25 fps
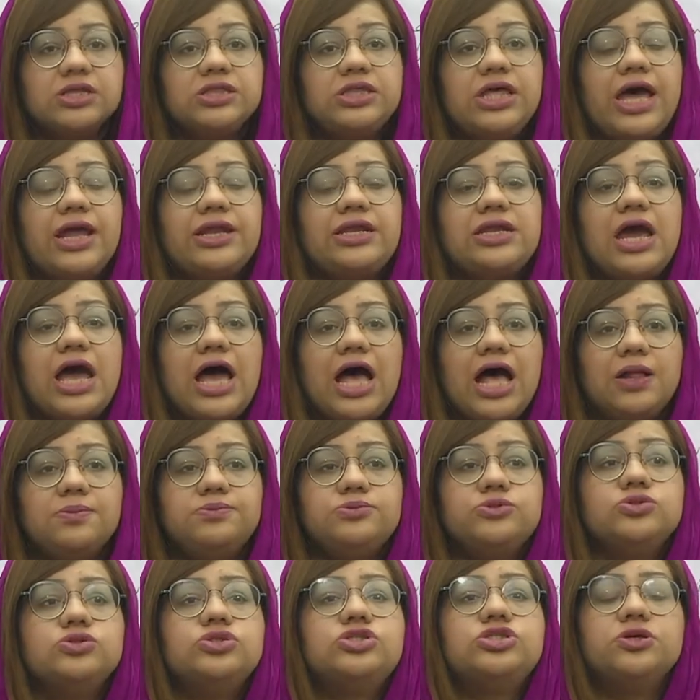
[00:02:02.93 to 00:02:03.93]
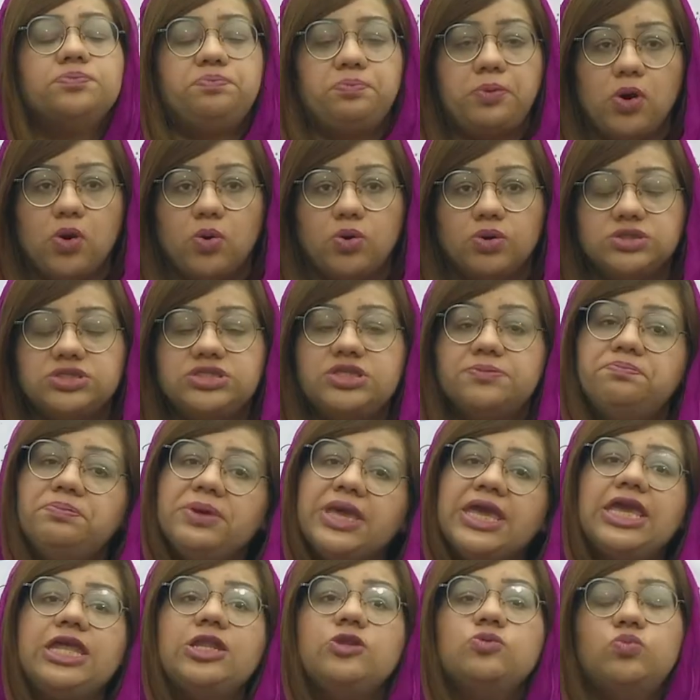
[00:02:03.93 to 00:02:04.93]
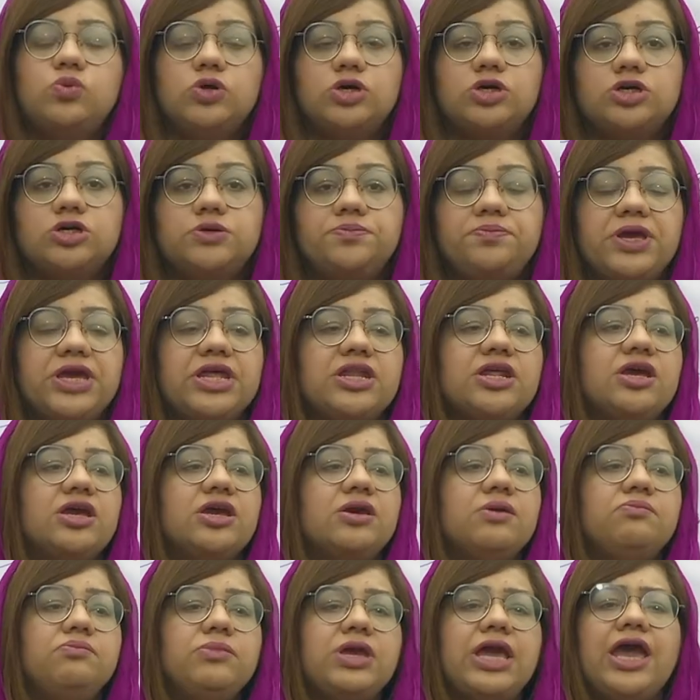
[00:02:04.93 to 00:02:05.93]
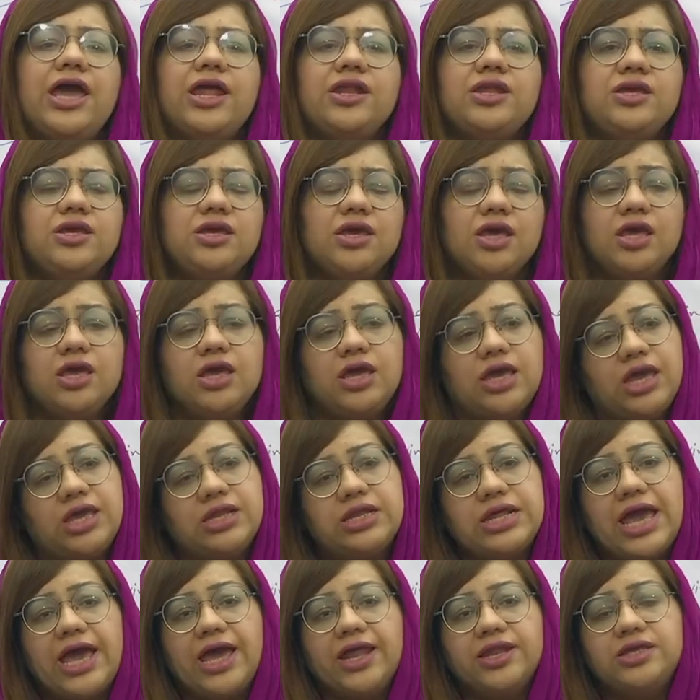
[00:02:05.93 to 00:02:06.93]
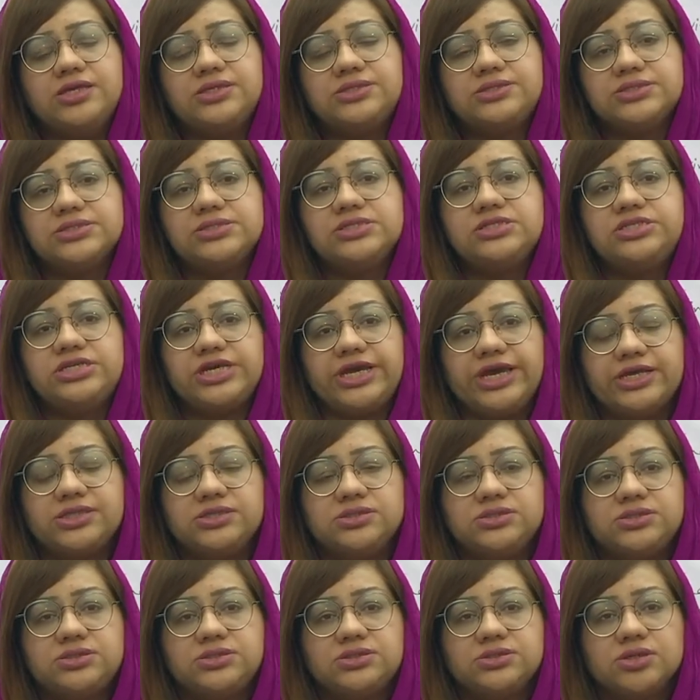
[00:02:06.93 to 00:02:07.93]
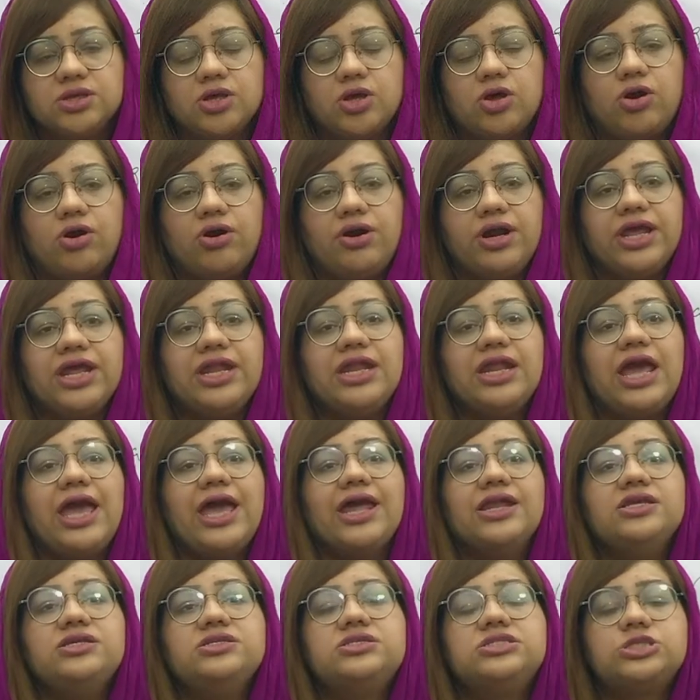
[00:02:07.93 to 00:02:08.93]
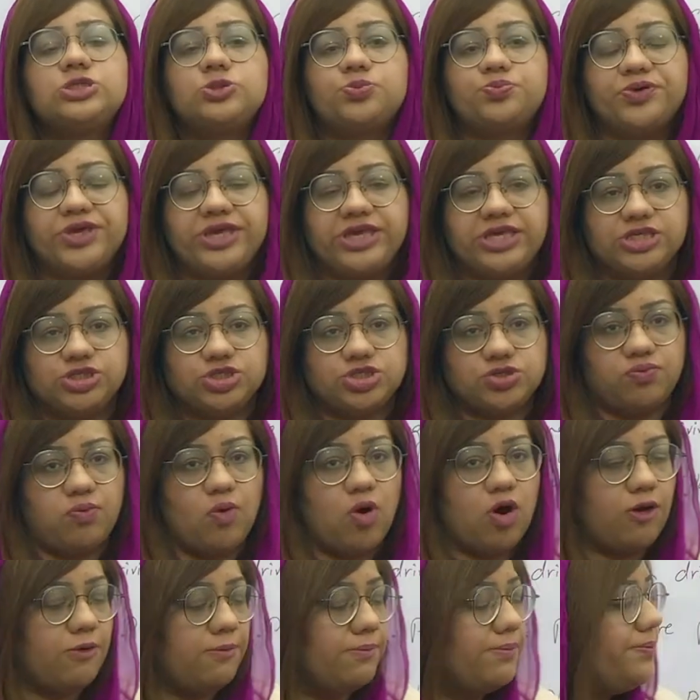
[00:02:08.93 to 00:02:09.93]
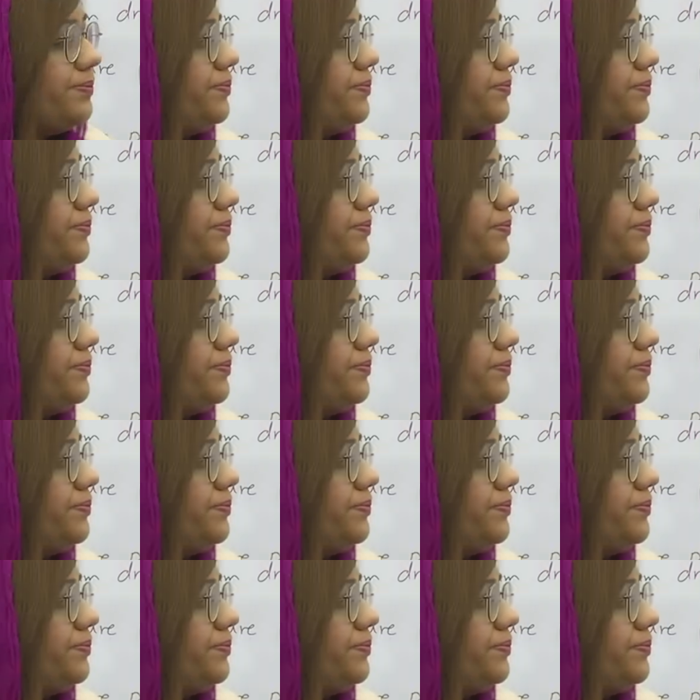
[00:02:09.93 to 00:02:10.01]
that help to support the main verb in any sentence or in any speech form.